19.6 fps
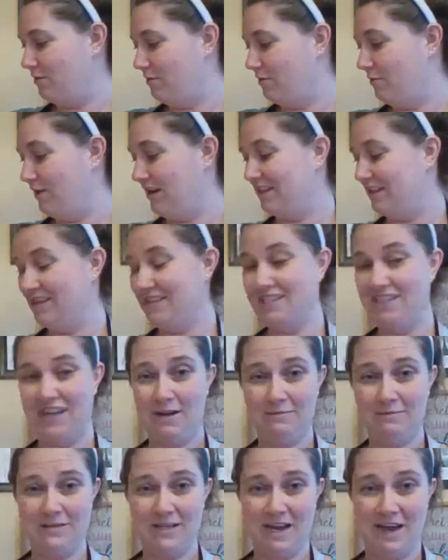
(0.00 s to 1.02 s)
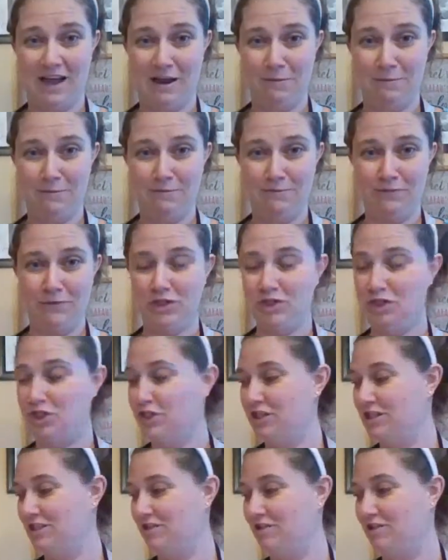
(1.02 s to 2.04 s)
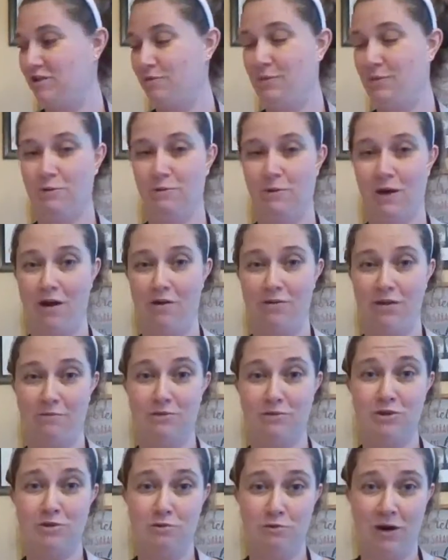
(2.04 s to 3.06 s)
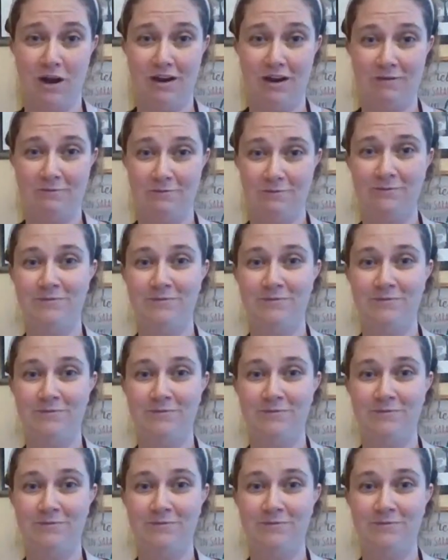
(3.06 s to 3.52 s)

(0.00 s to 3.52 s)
But at the same time, she still could be around them too, right?